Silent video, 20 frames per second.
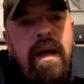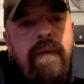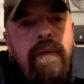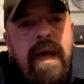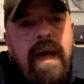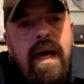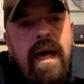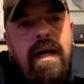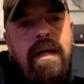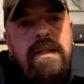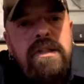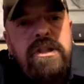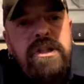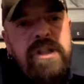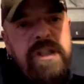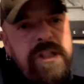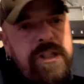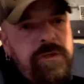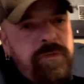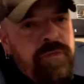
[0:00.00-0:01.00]
that
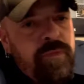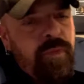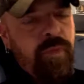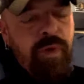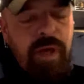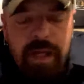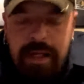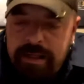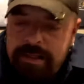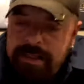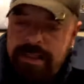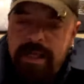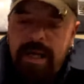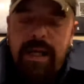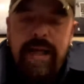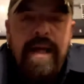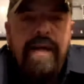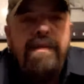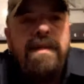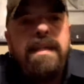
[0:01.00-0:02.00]
just
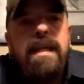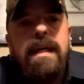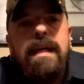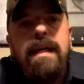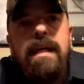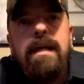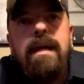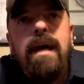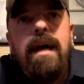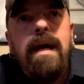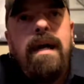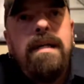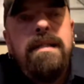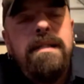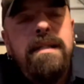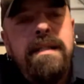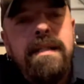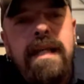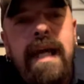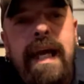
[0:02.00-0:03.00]
redesigned everything he
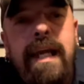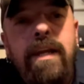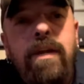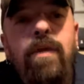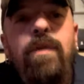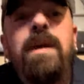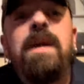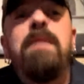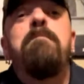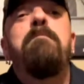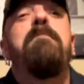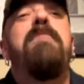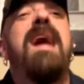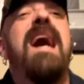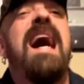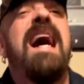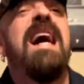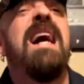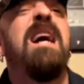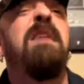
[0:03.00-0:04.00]
has. And you can
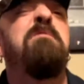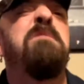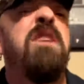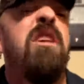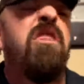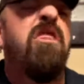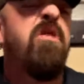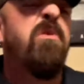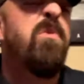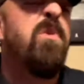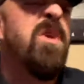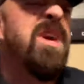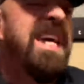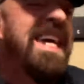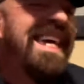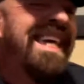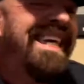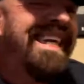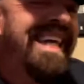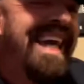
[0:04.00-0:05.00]
buy up to
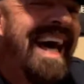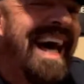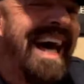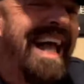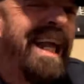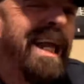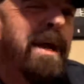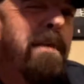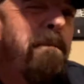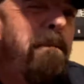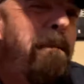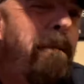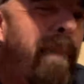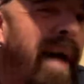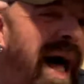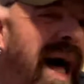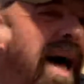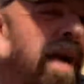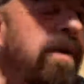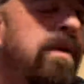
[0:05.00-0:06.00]
3-gallon
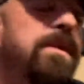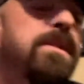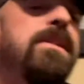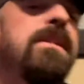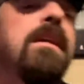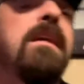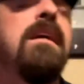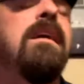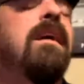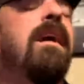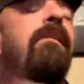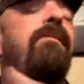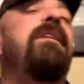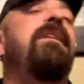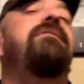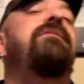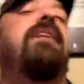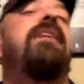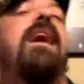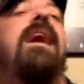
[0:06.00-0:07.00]
bottles of
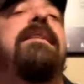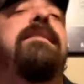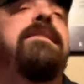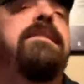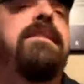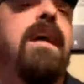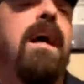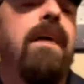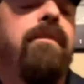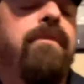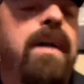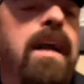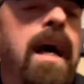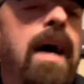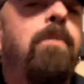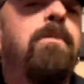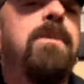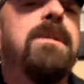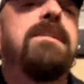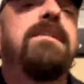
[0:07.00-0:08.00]
this guy's stuff. And I
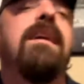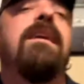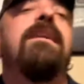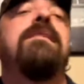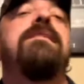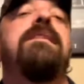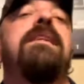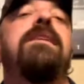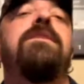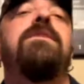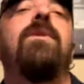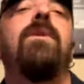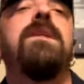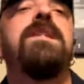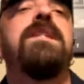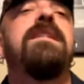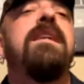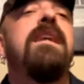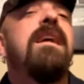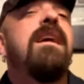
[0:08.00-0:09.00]
almost guarantee,
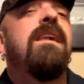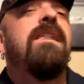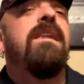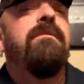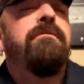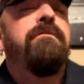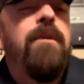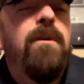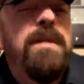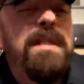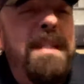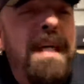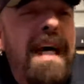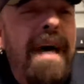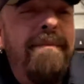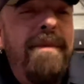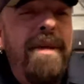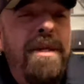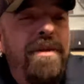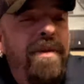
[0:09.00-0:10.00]
told you, the first
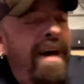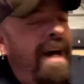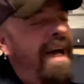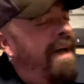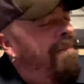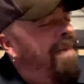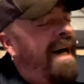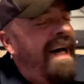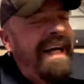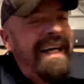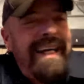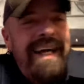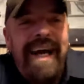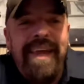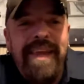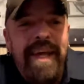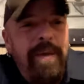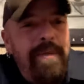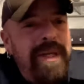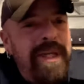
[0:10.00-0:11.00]
time you try it, by
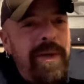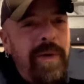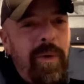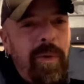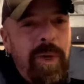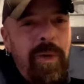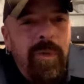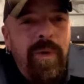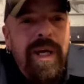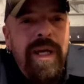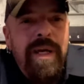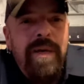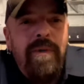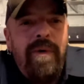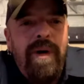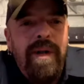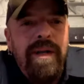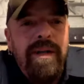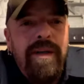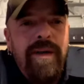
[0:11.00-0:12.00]
God, that'll be the only way you
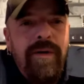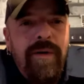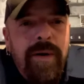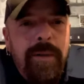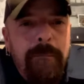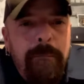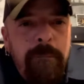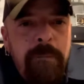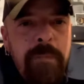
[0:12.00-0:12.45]
want to do it.